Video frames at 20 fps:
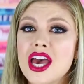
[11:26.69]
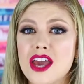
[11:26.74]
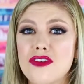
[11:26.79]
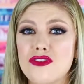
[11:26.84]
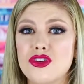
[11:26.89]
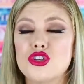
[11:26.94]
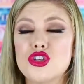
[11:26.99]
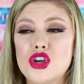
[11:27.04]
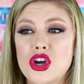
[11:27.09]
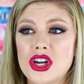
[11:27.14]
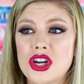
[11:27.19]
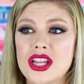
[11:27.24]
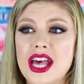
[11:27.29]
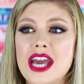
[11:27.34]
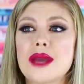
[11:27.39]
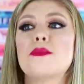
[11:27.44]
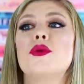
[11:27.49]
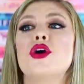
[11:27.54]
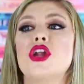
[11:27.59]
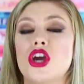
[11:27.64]
if you started
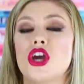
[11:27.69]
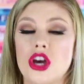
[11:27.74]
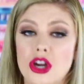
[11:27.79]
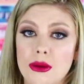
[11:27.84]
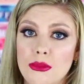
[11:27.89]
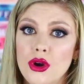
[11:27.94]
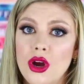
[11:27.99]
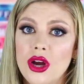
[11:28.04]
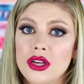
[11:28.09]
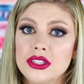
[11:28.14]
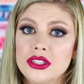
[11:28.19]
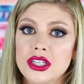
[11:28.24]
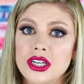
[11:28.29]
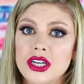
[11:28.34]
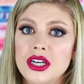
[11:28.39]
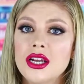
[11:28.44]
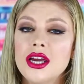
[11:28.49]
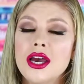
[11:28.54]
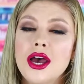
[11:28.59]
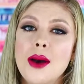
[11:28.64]
like putting on a
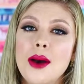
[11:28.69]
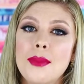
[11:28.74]
bronzer,